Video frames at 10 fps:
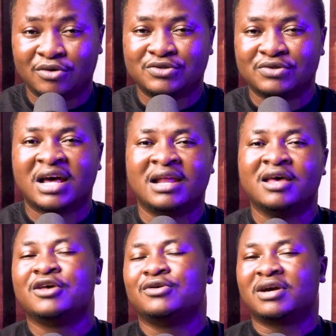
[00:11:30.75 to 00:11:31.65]
so that
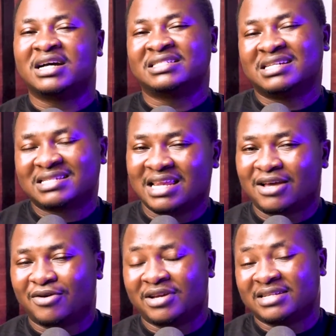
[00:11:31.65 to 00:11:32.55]
you can just
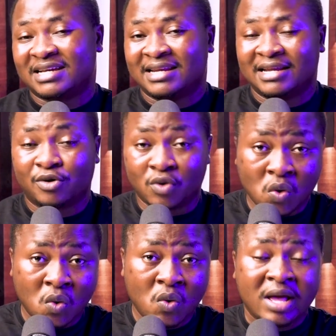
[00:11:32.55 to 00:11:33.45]
click on it and then
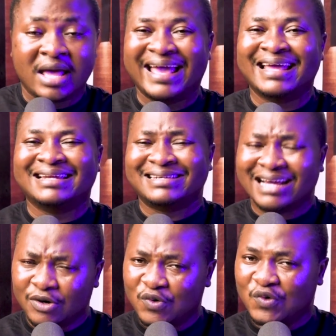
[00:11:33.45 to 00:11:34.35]
go and
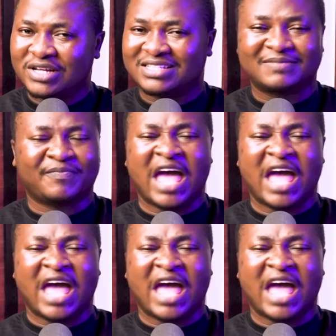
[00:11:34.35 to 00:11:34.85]
download it.